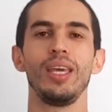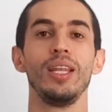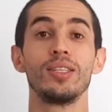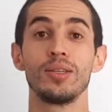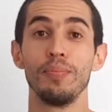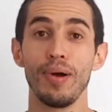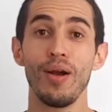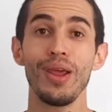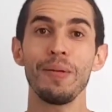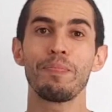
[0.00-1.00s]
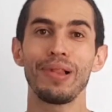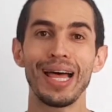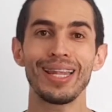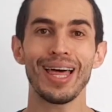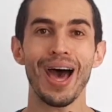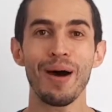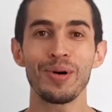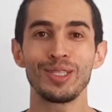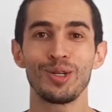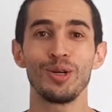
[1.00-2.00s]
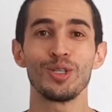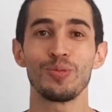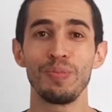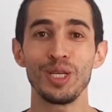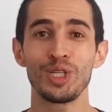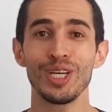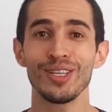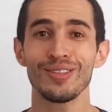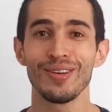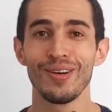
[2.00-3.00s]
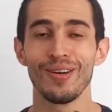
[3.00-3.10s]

It's a very plant amateur species